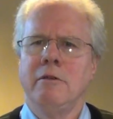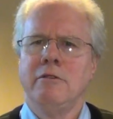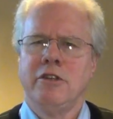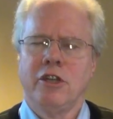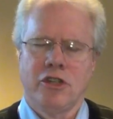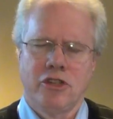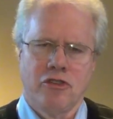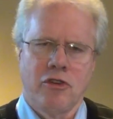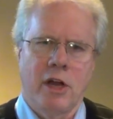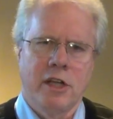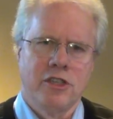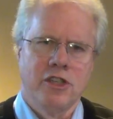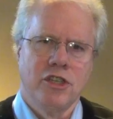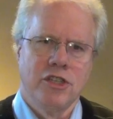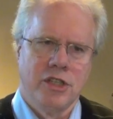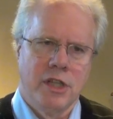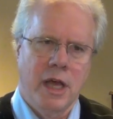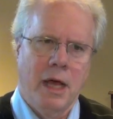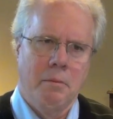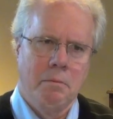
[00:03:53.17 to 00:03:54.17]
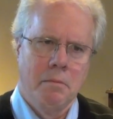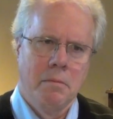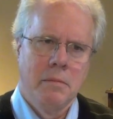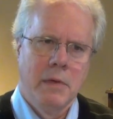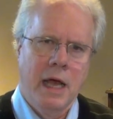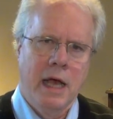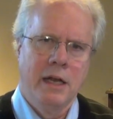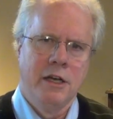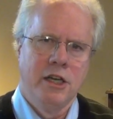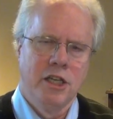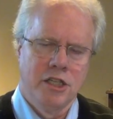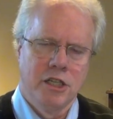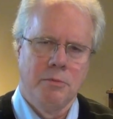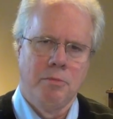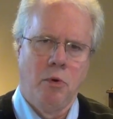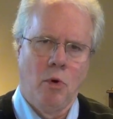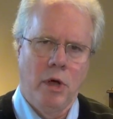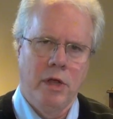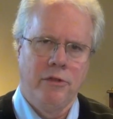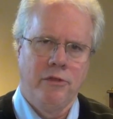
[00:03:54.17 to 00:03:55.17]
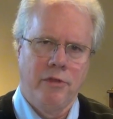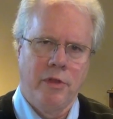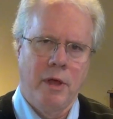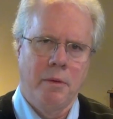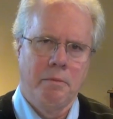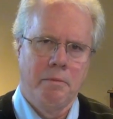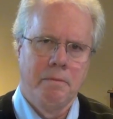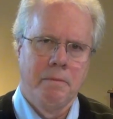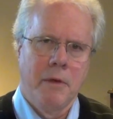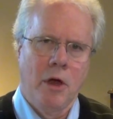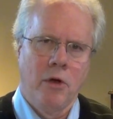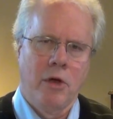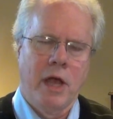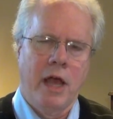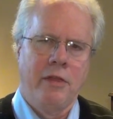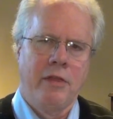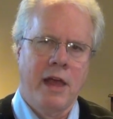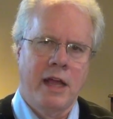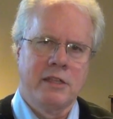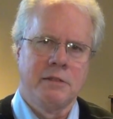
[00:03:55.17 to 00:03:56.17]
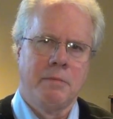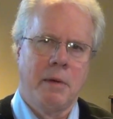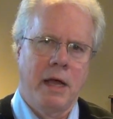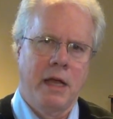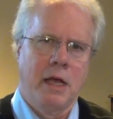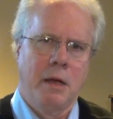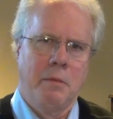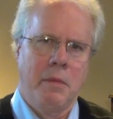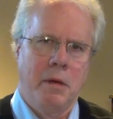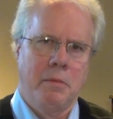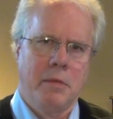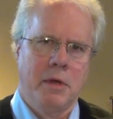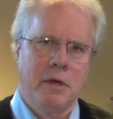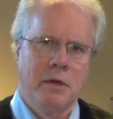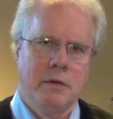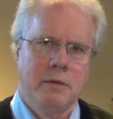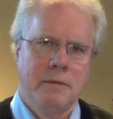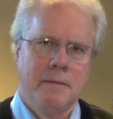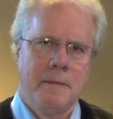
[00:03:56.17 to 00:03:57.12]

distresses them and disappoints them. Okay, that's my commitment.